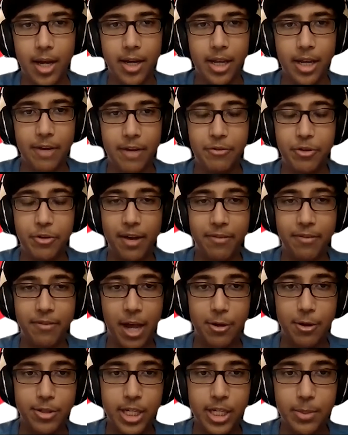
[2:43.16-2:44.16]
If you have
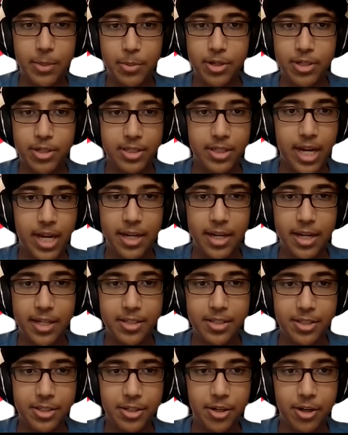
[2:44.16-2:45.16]
housekeepers,
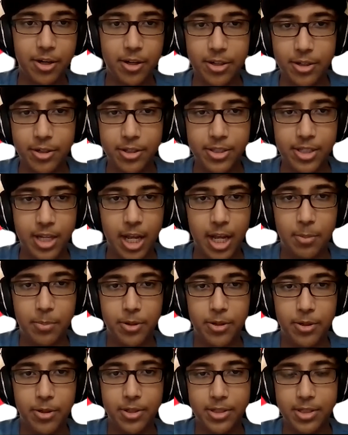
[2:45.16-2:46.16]
nannies, gardeners,
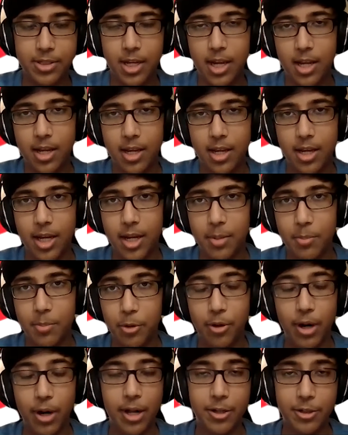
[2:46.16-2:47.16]
helpers,
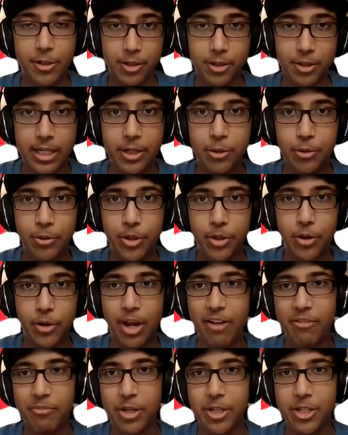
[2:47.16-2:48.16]
or elderly who don't
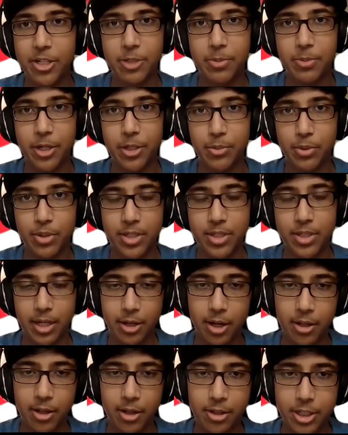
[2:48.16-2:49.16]
have much experience with
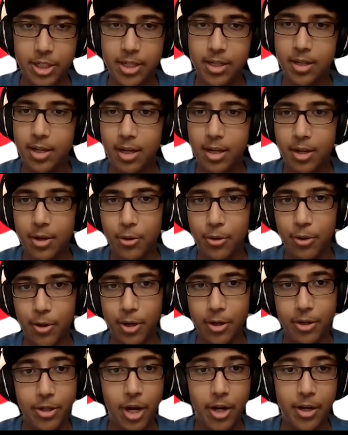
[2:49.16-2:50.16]
technology
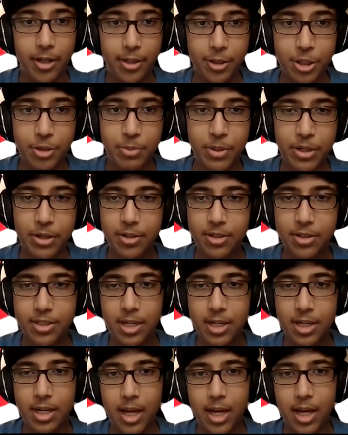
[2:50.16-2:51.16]
or non-English speakers,
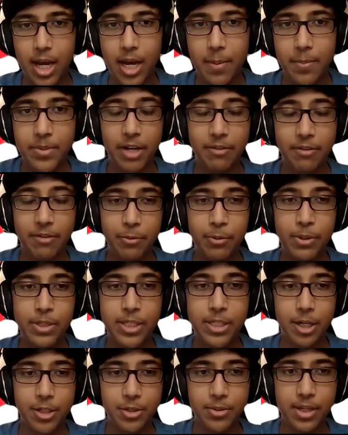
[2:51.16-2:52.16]
definitely reach
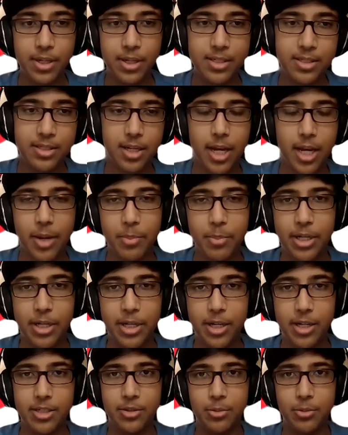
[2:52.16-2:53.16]
out to us
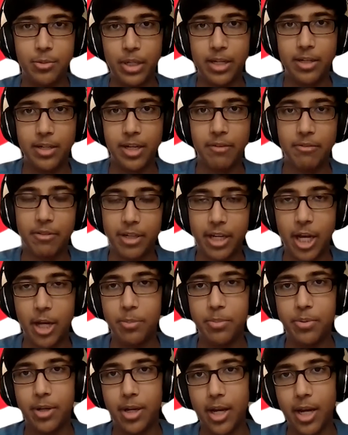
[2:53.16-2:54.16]
because we can definitely
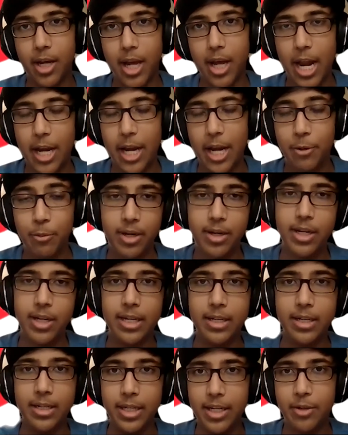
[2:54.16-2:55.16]
help anyone
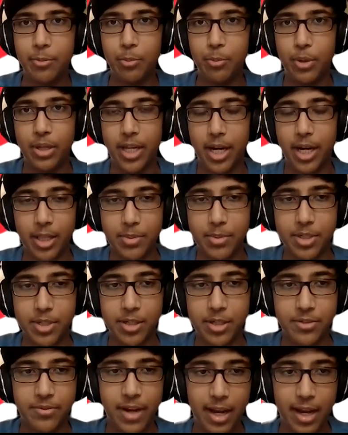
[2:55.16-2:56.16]
in need with getting
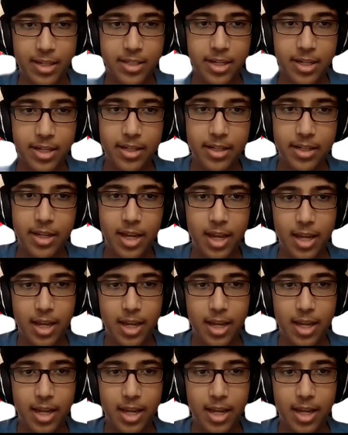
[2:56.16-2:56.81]
themselves vaccinated